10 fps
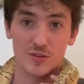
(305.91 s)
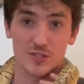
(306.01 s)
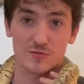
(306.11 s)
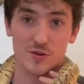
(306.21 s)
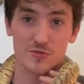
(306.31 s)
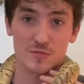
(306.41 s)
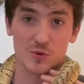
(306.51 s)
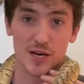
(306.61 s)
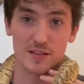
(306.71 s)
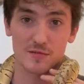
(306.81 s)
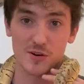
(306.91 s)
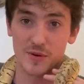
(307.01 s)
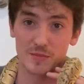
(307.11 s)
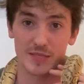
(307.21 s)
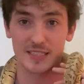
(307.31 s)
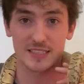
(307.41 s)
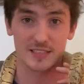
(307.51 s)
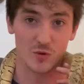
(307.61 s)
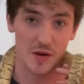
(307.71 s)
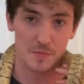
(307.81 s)
to frozen prey at the moment, but he's
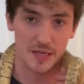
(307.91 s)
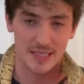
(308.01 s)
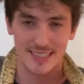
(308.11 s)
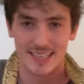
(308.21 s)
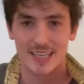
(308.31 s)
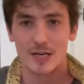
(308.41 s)
quite picky.